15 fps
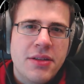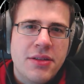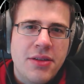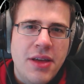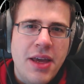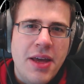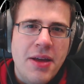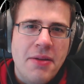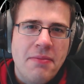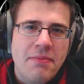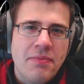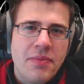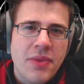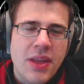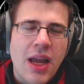So yeah,
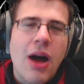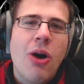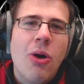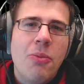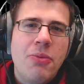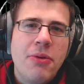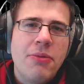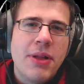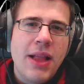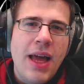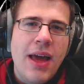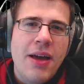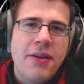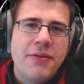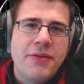I hope we will
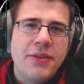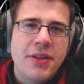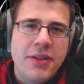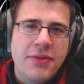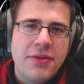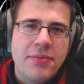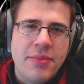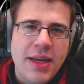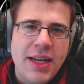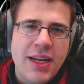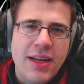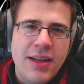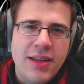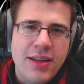have an even better